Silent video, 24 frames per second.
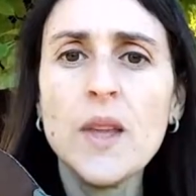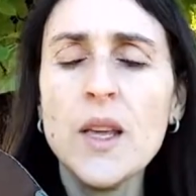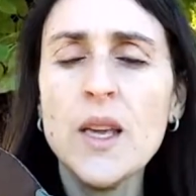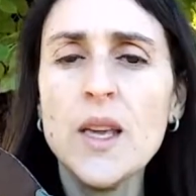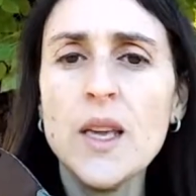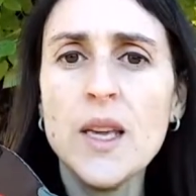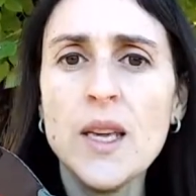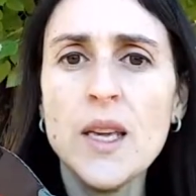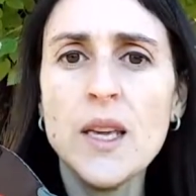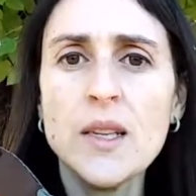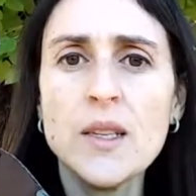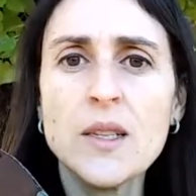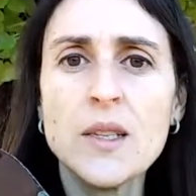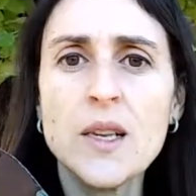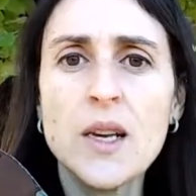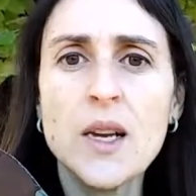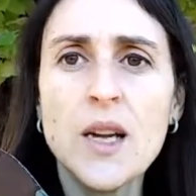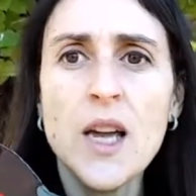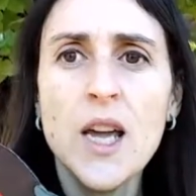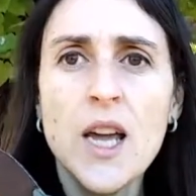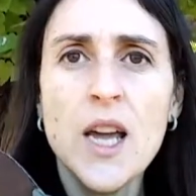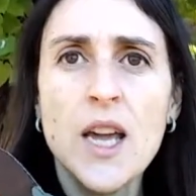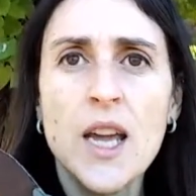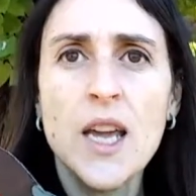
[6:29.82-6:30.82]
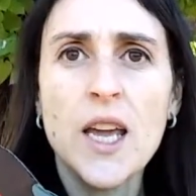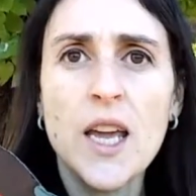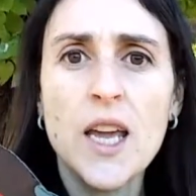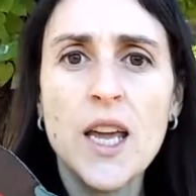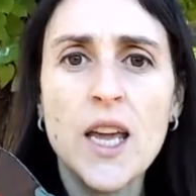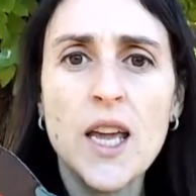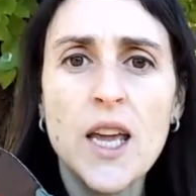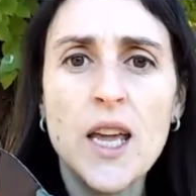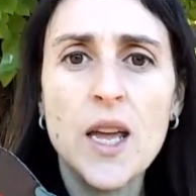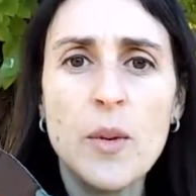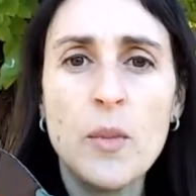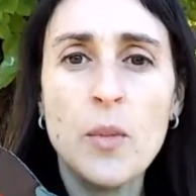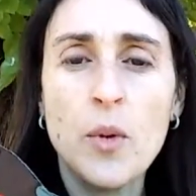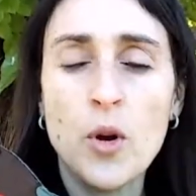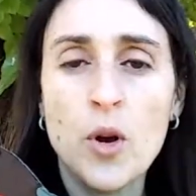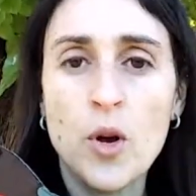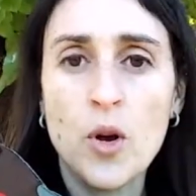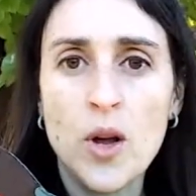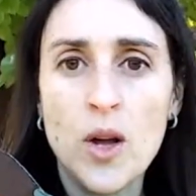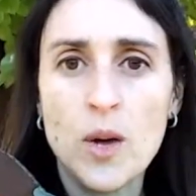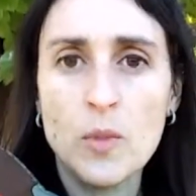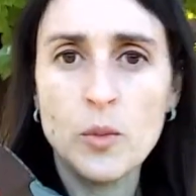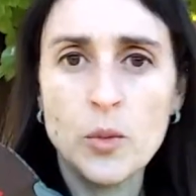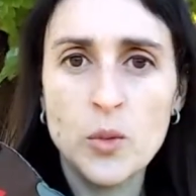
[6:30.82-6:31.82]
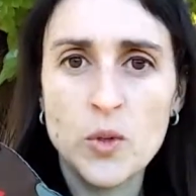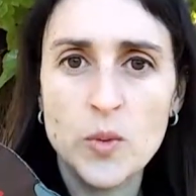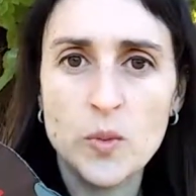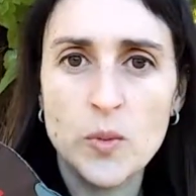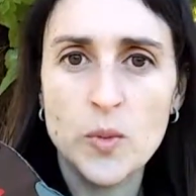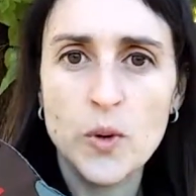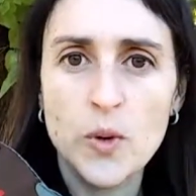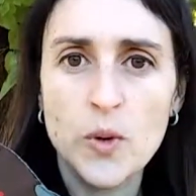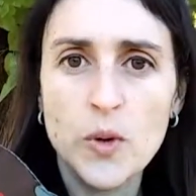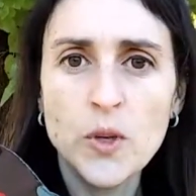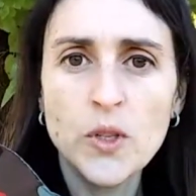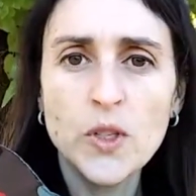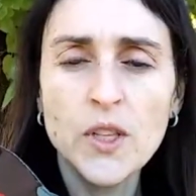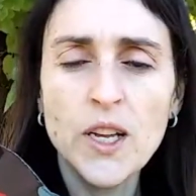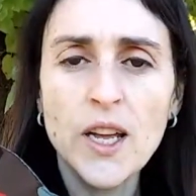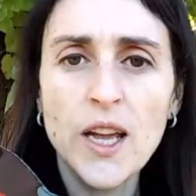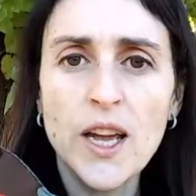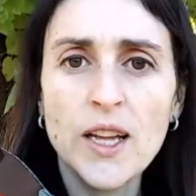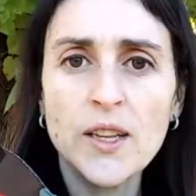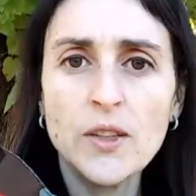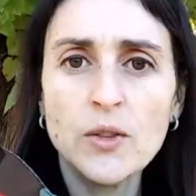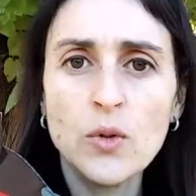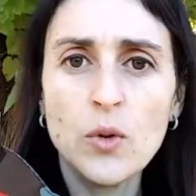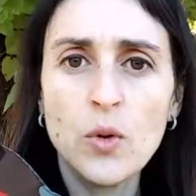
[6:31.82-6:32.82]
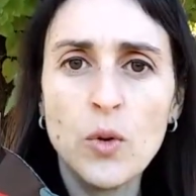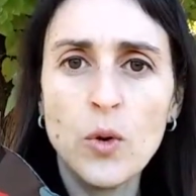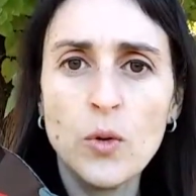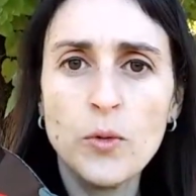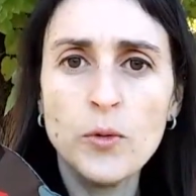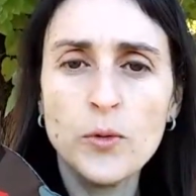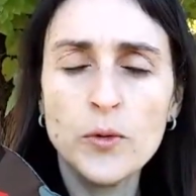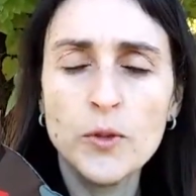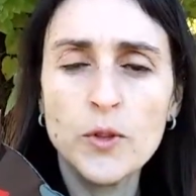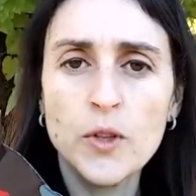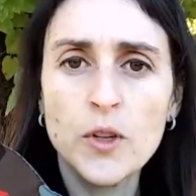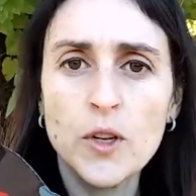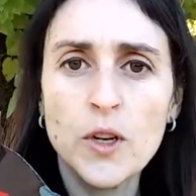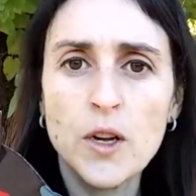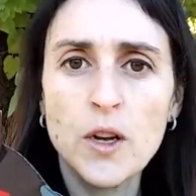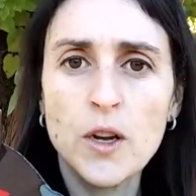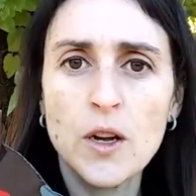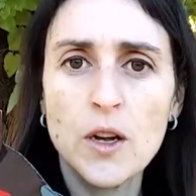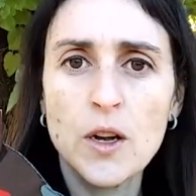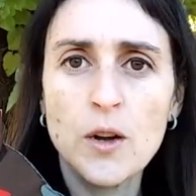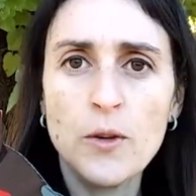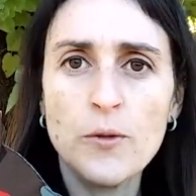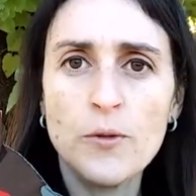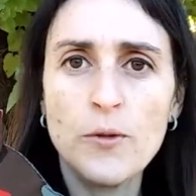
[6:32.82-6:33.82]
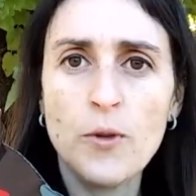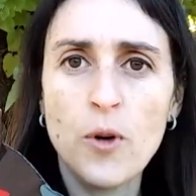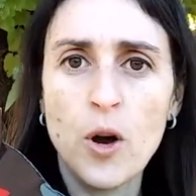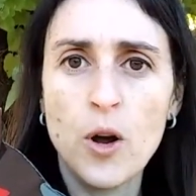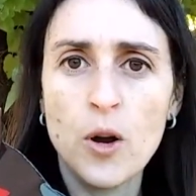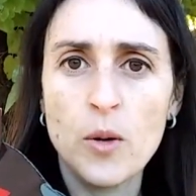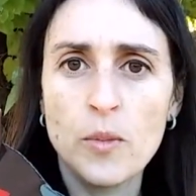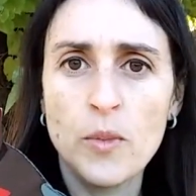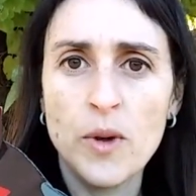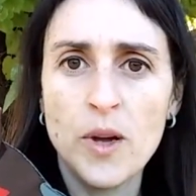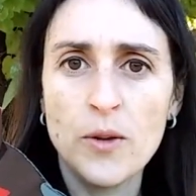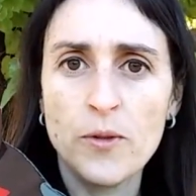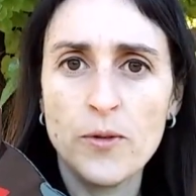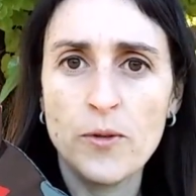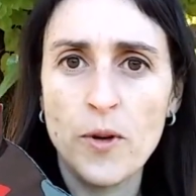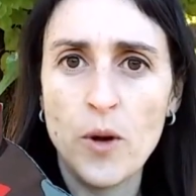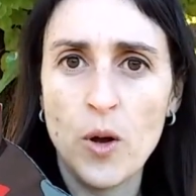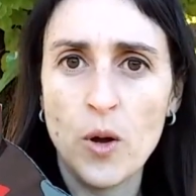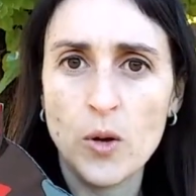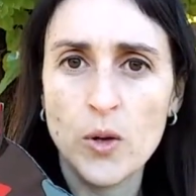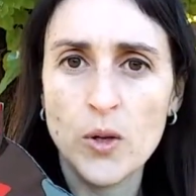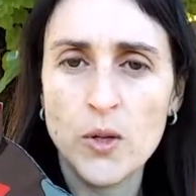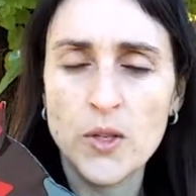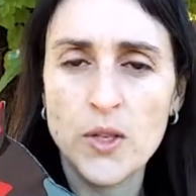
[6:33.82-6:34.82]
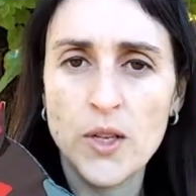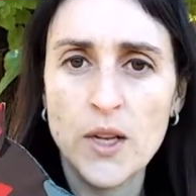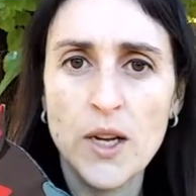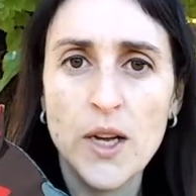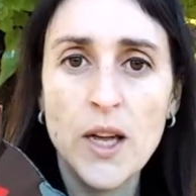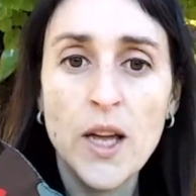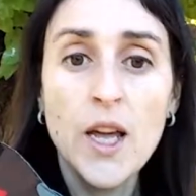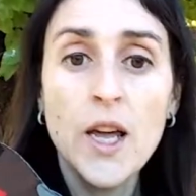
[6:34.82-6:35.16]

He is a monogamous bird and oft forms flocks.